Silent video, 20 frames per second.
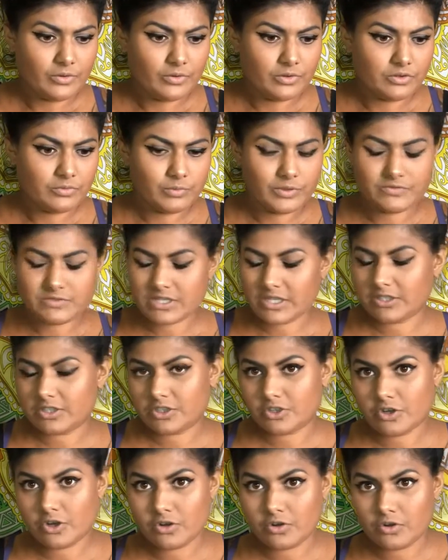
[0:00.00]
We've done the
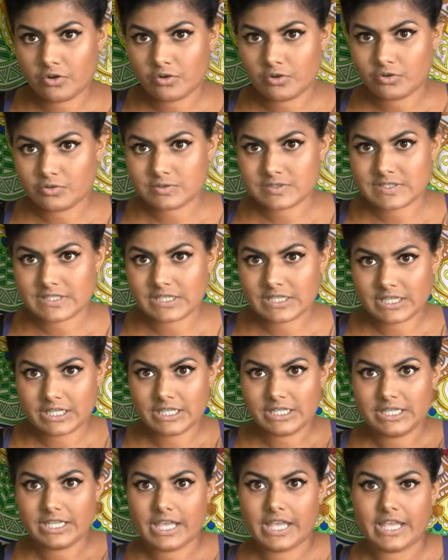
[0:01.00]
goggles.
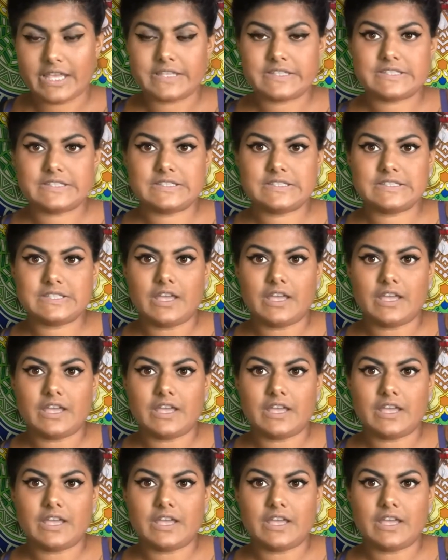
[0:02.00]
Yes.